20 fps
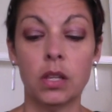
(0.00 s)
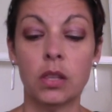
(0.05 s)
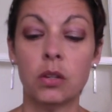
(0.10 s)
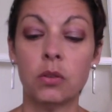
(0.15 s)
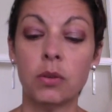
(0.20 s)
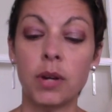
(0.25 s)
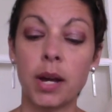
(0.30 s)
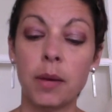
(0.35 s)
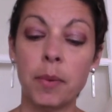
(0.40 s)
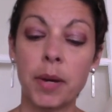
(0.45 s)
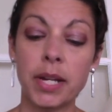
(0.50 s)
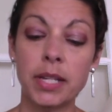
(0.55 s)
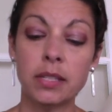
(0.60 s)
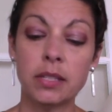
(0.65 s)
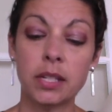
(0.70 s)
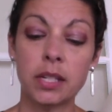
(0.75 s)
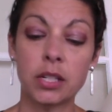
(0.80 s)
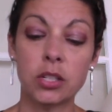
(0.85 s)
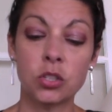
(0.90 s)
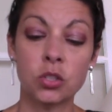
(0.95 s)
The rabbi
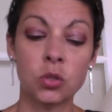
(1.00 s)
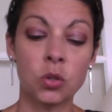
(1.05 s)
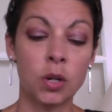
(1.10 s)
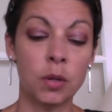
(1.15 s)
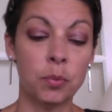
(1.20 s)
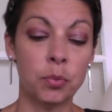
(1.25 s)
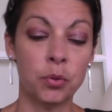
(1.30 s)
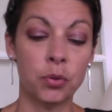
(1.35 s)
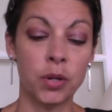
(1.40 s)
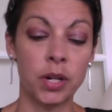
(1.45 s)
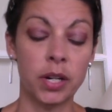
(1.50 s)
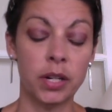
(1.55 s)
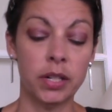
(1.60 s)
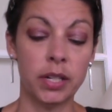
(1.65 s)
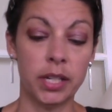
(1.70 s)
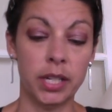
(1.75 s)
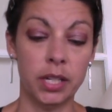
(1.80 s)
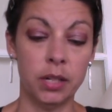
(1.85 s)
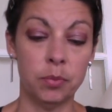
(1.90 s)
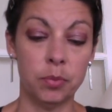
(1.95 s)
said a short prayer in
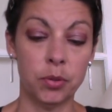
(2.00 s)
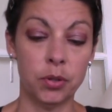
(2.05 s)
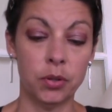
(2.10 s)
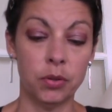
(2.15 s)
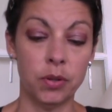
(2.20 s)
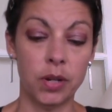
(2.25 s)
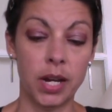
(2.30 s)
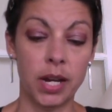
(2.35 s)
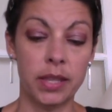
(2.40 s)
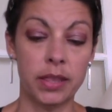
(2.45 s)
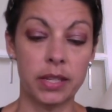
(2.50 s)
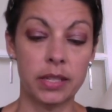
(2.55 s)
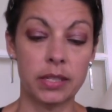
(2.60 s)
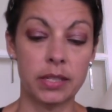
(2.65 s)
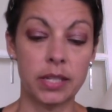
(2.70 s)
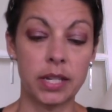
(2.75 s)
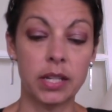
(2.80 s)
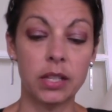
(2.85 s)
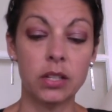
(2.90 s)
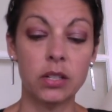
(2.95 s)
Hebrew, and the
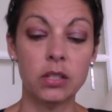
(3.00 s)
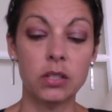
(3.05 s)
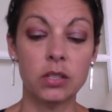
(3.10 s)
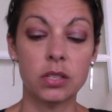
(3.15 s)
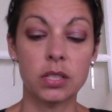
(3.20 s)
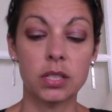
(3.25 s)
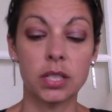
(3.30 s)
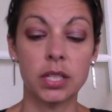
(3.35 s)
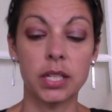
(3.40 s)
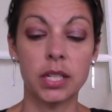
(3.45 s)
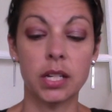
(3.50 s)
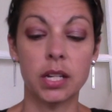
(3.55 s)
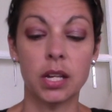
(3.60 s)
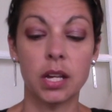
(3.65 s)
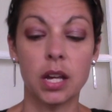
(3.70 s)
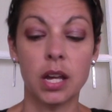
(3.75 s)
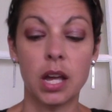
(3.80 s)
sailors slid